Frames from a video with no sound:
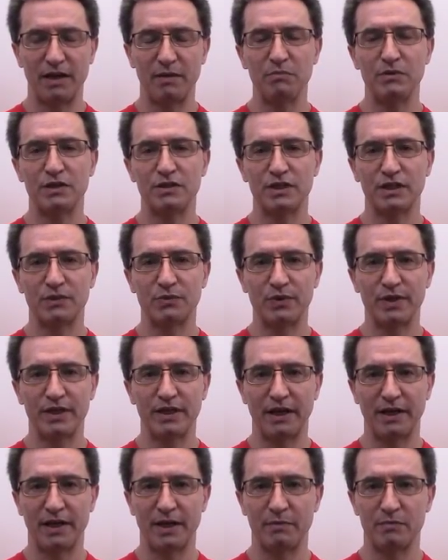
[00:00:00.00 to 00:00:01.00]
MD degree
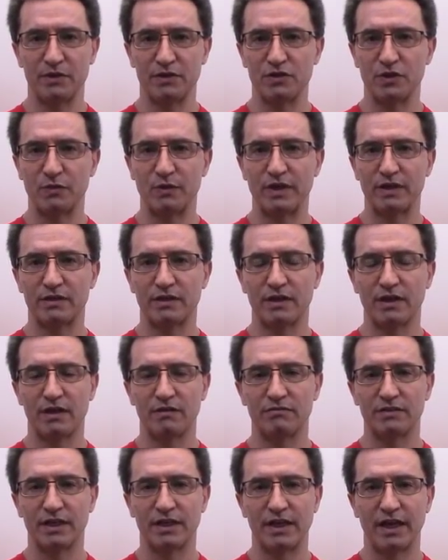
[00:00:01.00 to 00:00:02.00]
and I'm the director of the